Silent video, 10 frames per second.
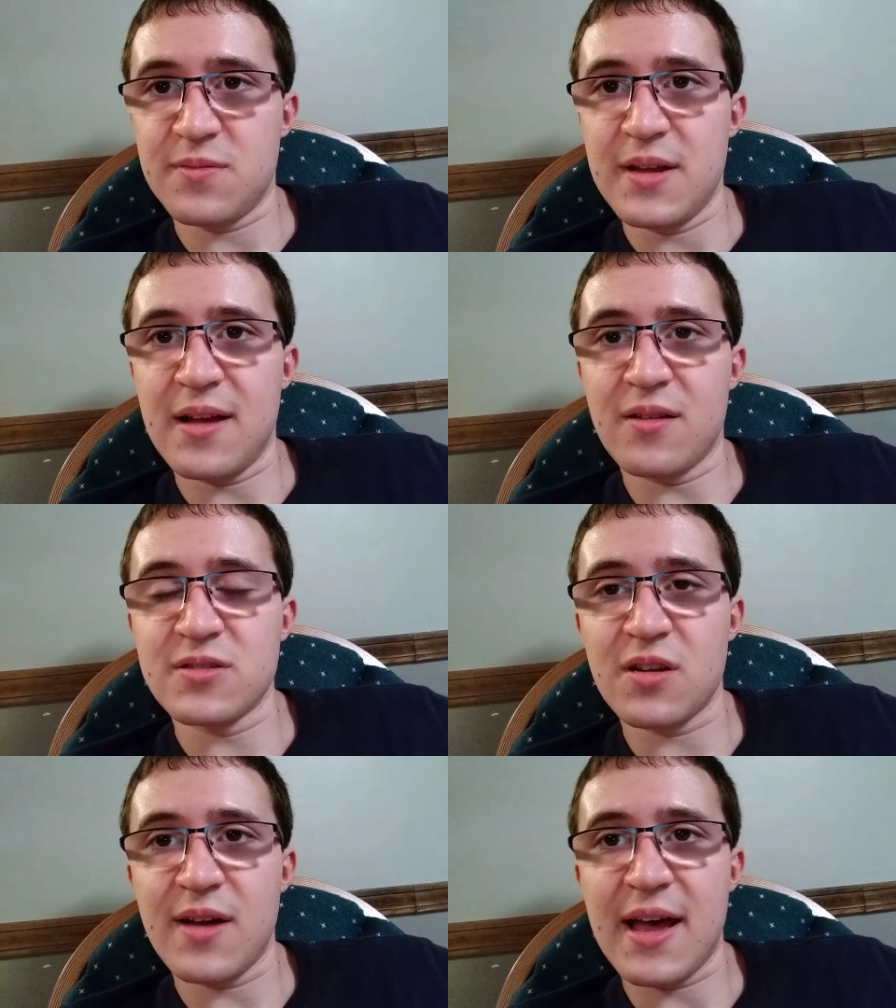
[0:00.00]
We
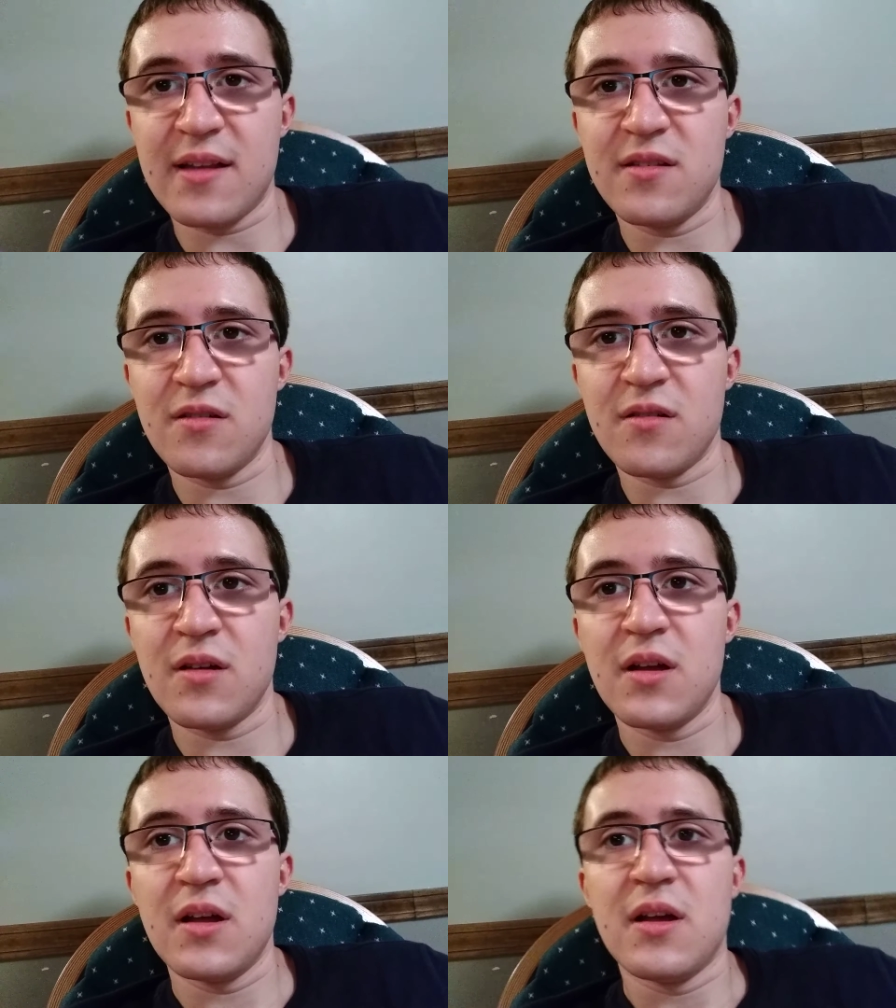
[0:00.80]
also had to.
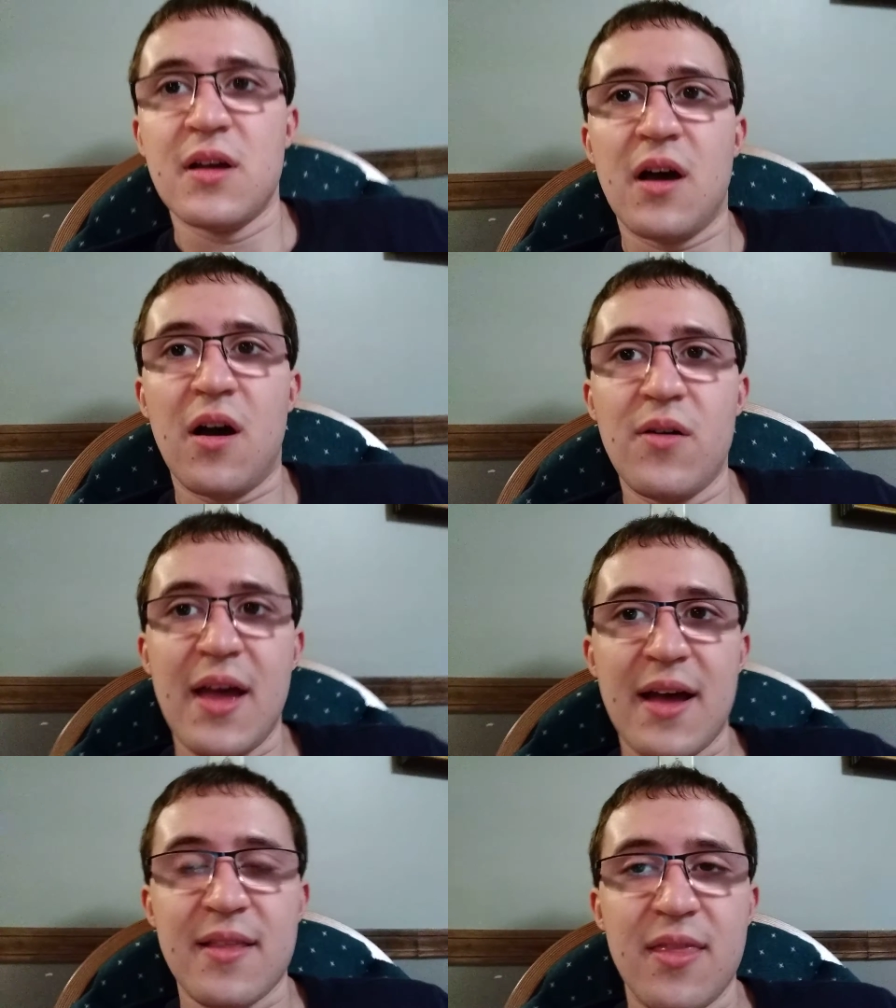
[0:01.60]
Oh
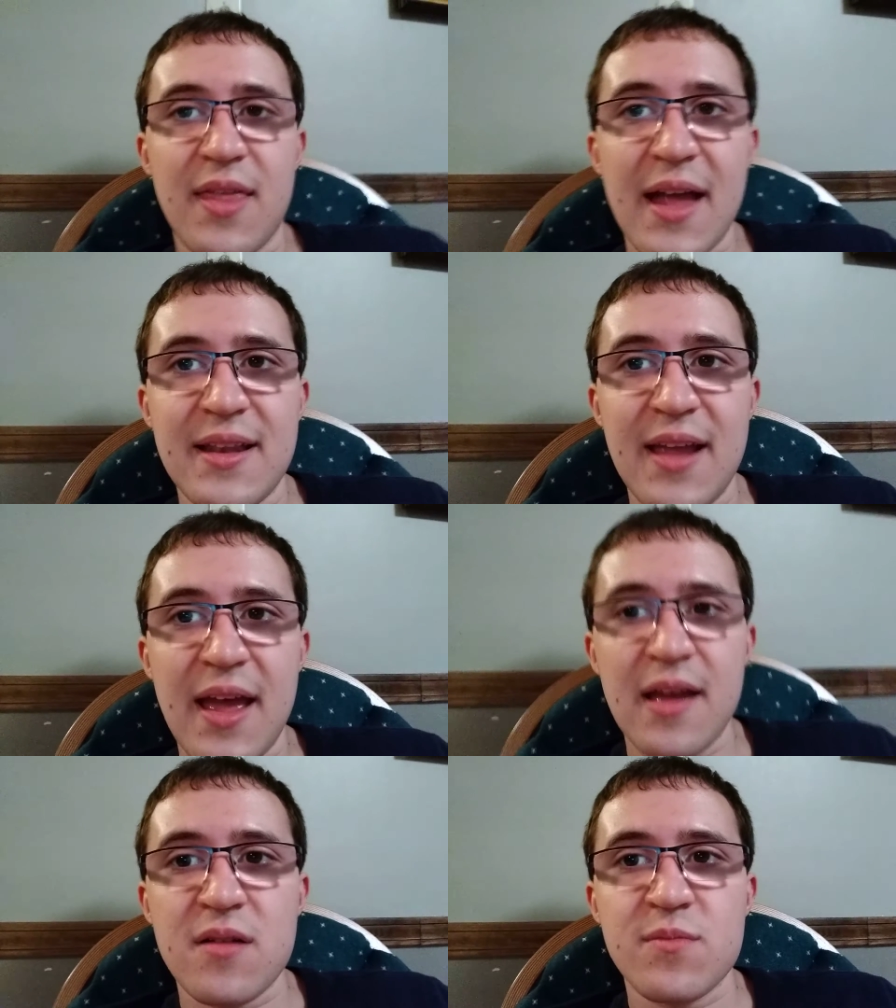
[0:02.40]
yeah, and that
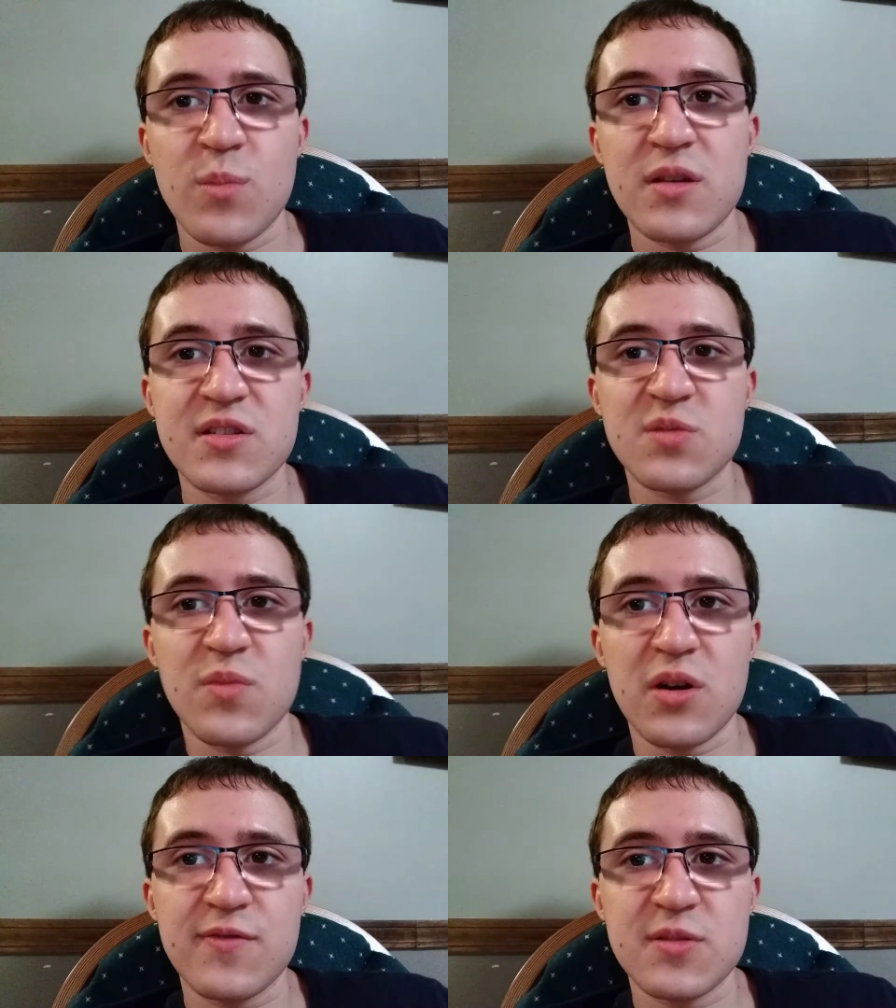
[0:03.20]
day the
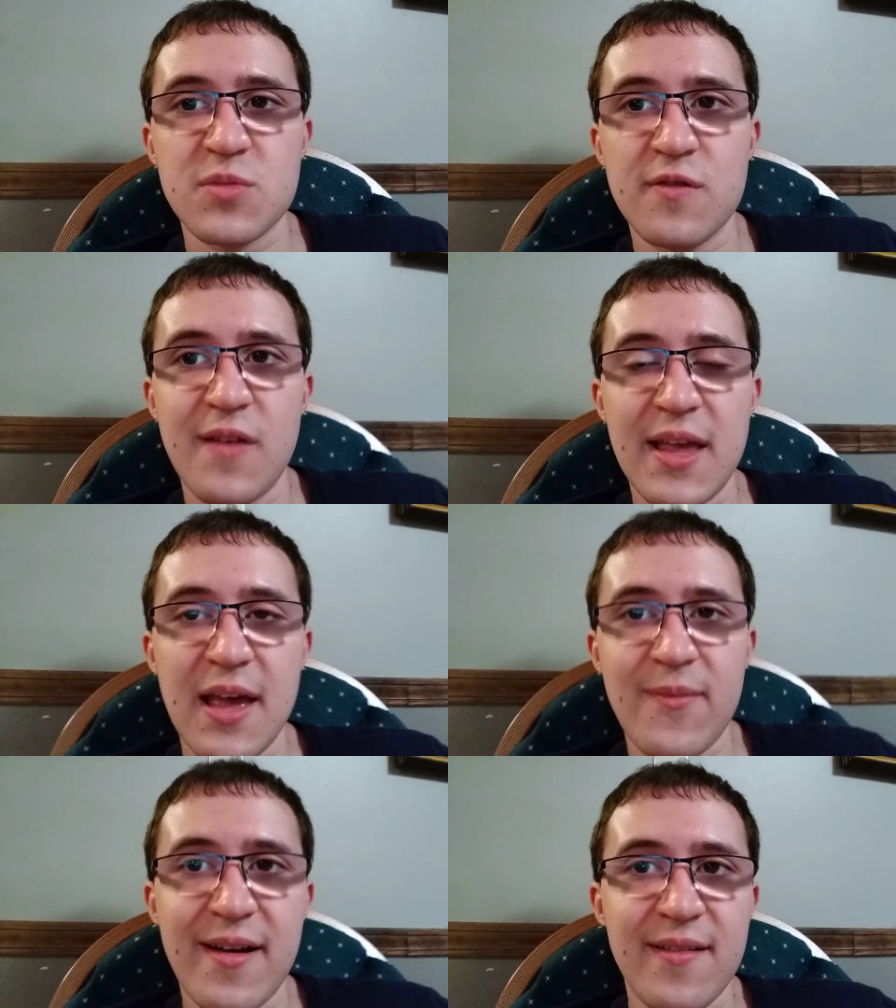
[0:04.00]
Smurfs movie
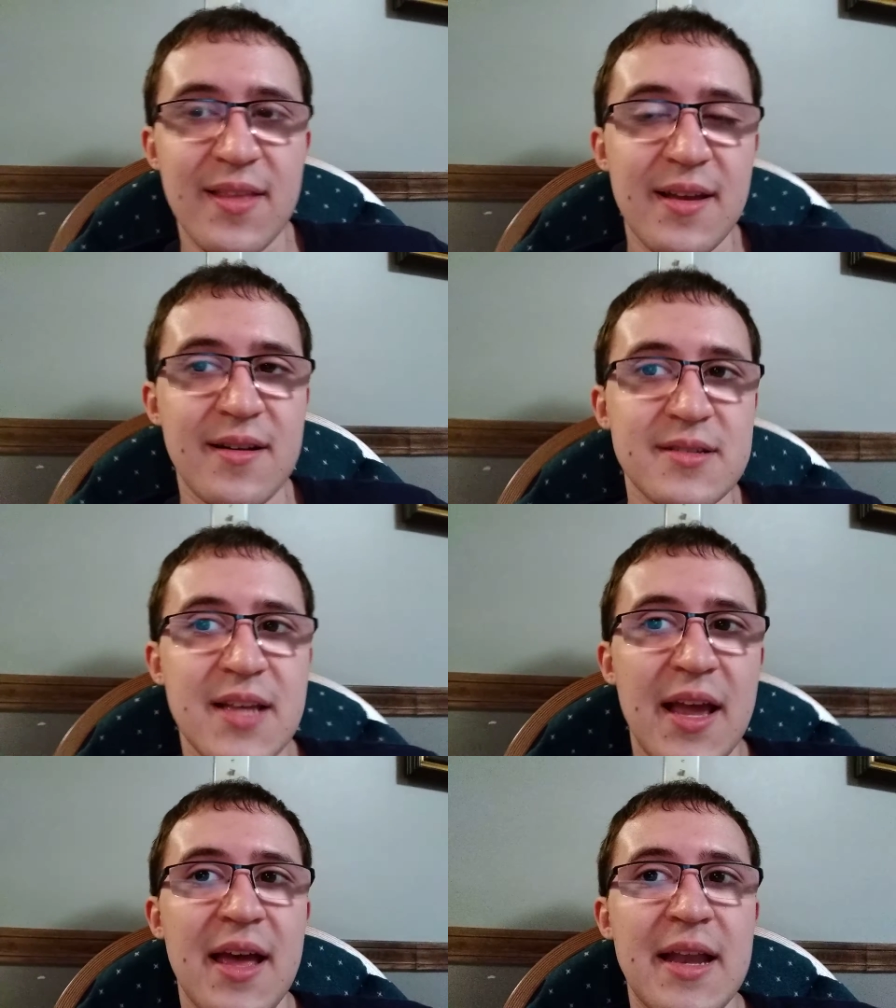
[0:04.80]
came out in theaters,
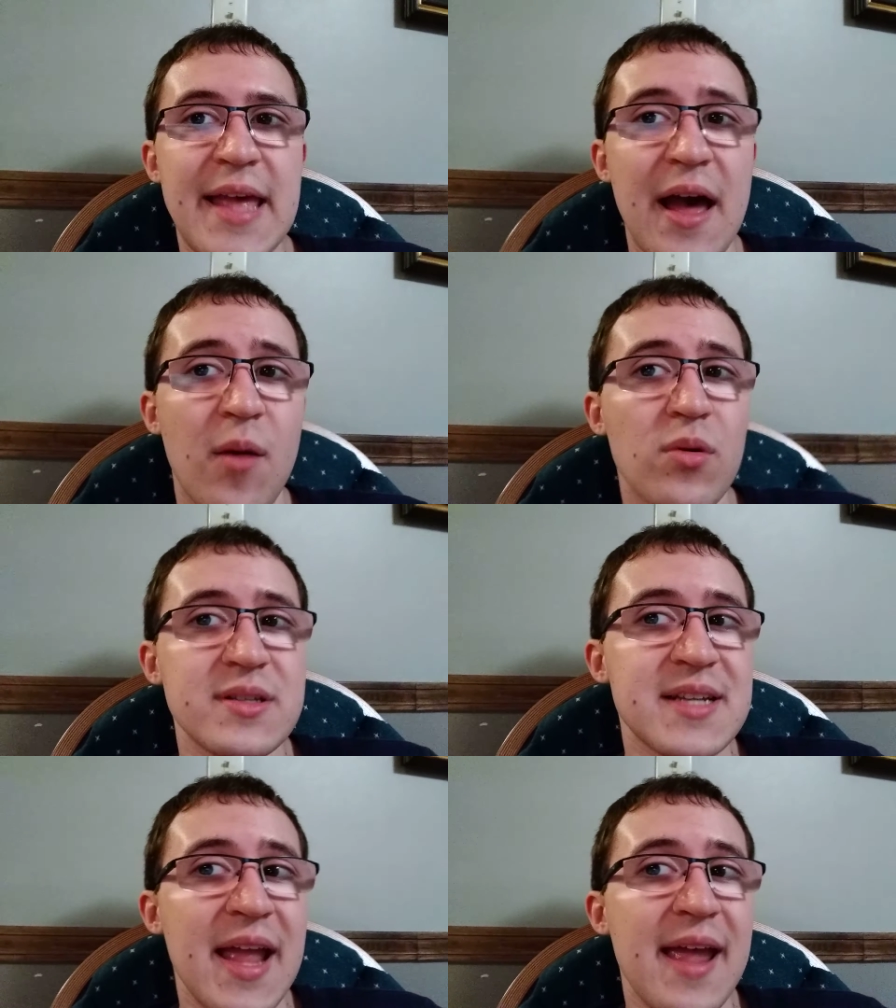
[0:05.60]
and
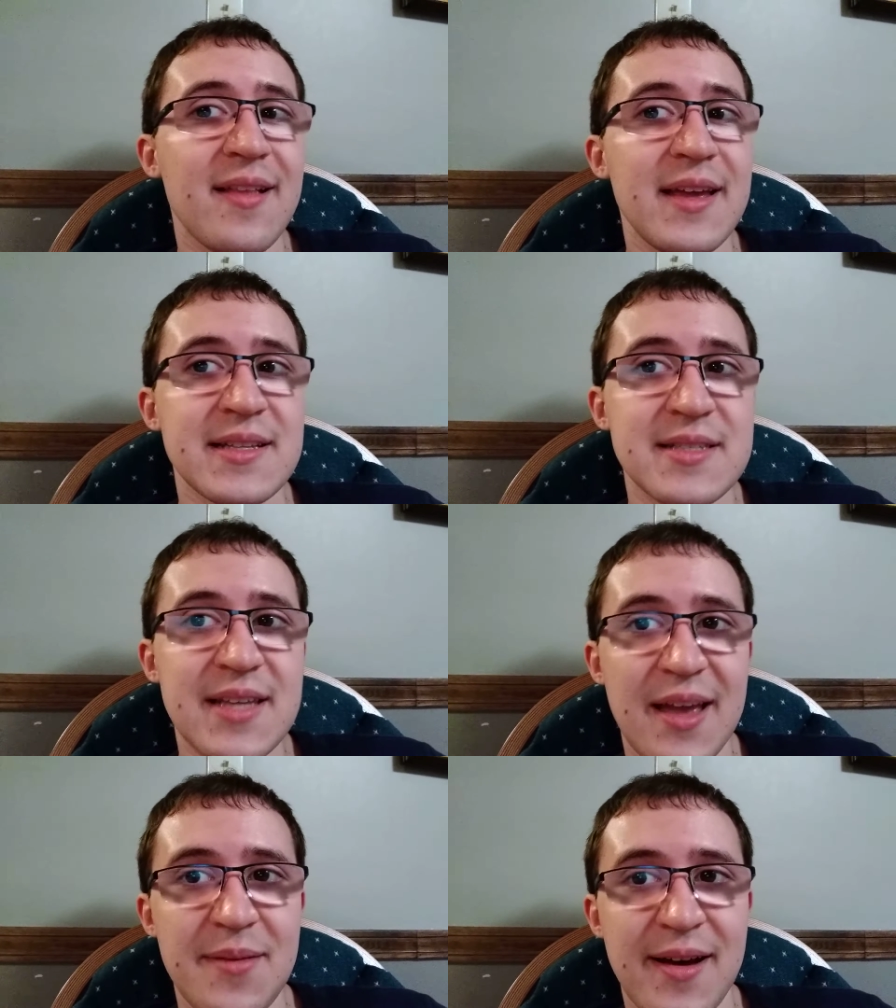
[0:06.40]
Cowboys and Aliens
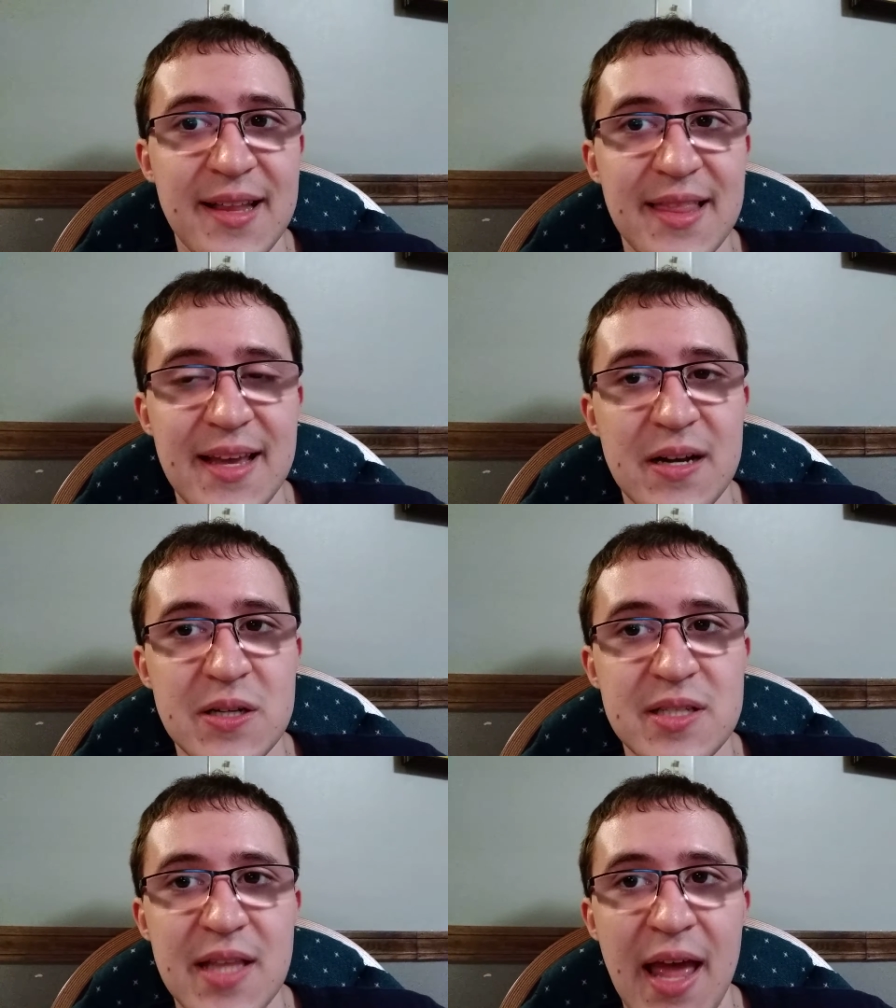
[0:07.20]
came out in
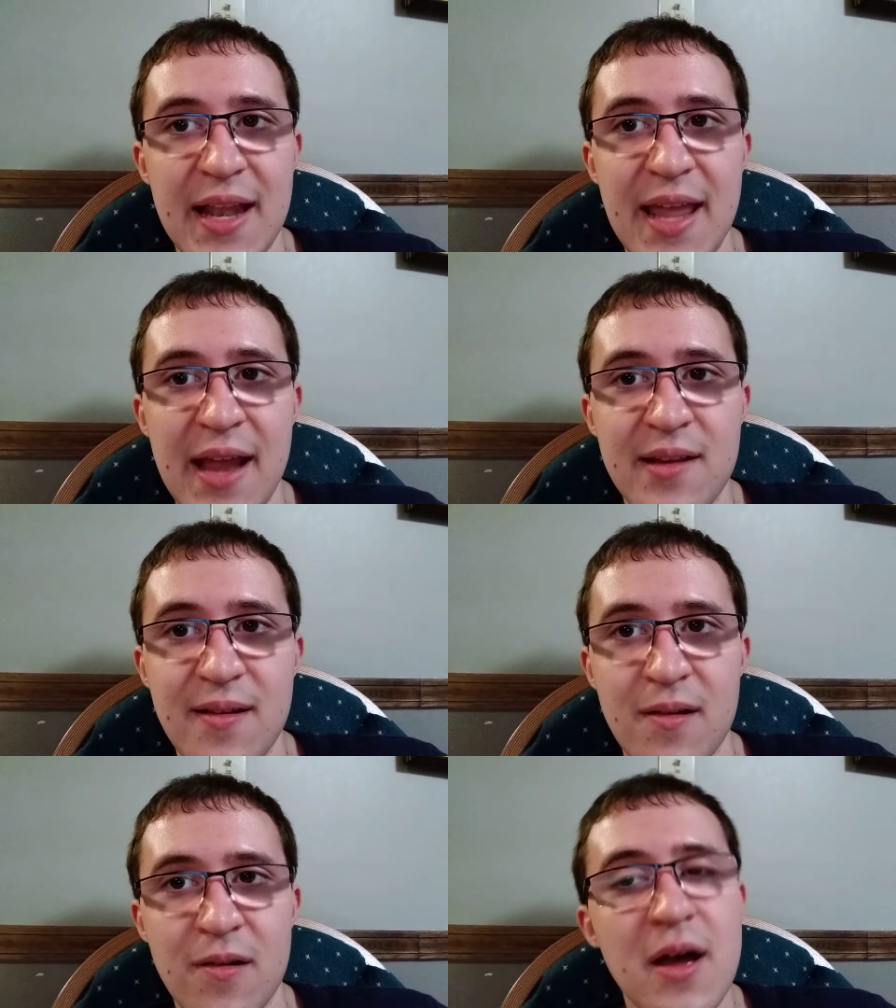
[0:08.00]
theaters that day
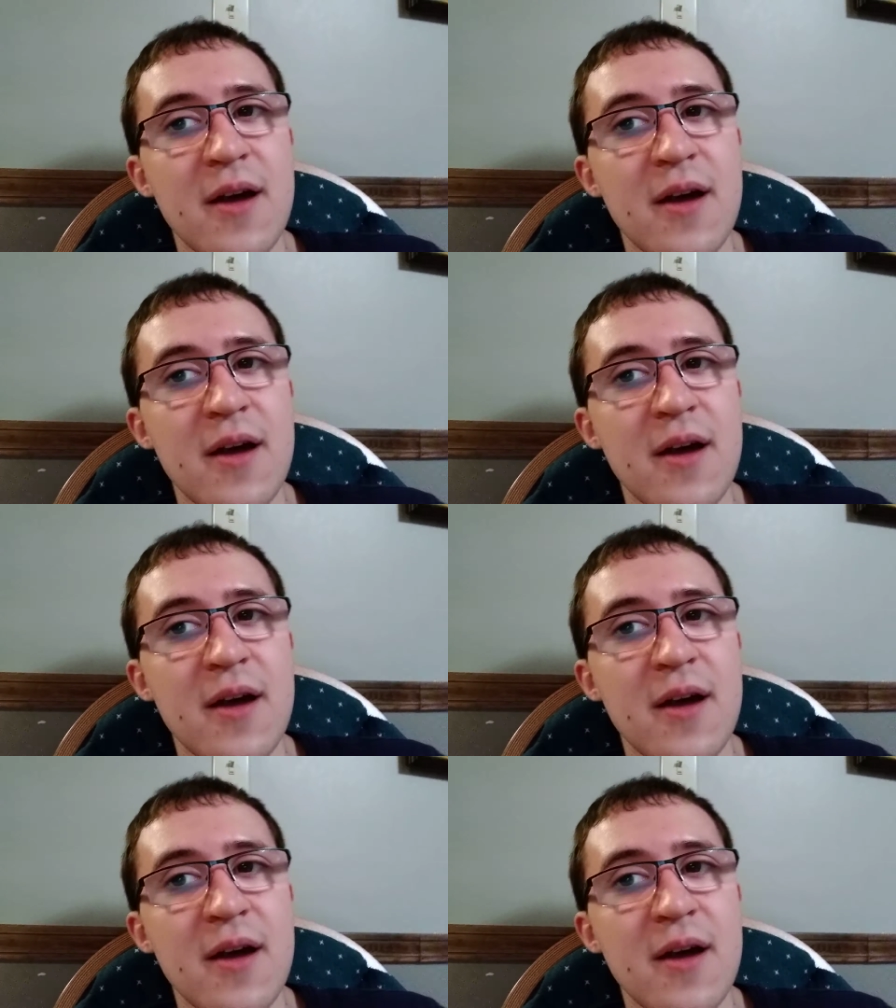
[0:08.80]
too.